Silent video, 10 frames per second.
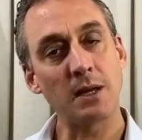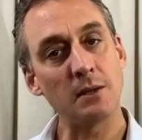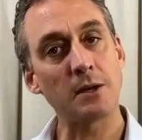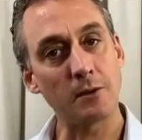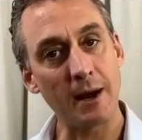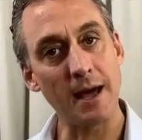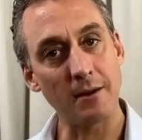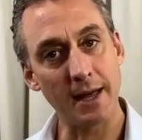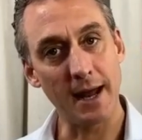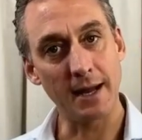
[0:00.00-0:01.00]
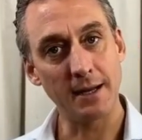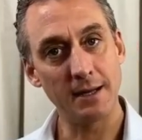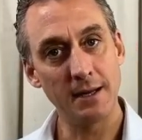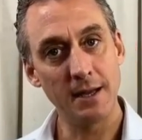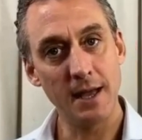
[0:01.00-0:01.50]
look around at it,
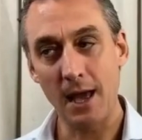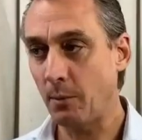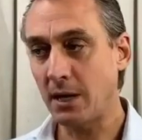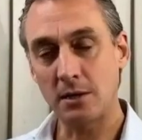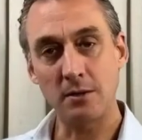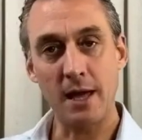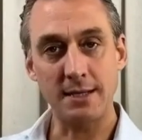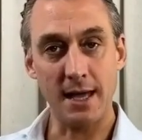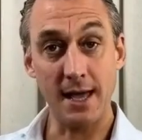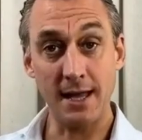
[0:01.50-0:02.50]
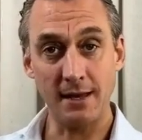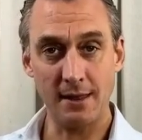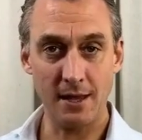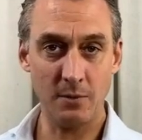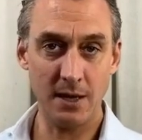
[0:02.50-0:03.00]
and we can do that to
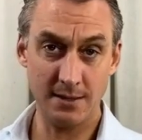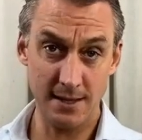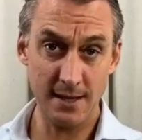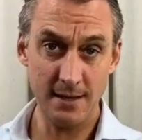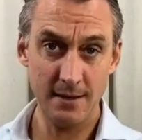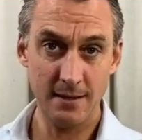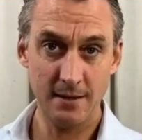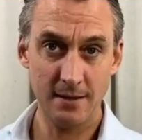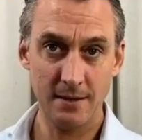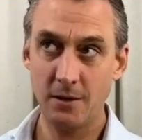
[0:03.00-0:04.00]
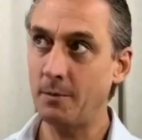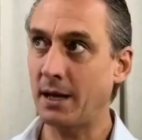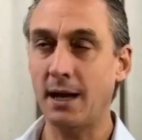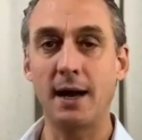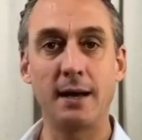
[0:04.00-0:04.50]
anything we see, oh my
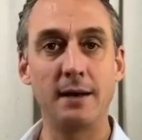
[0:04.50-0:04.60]
God.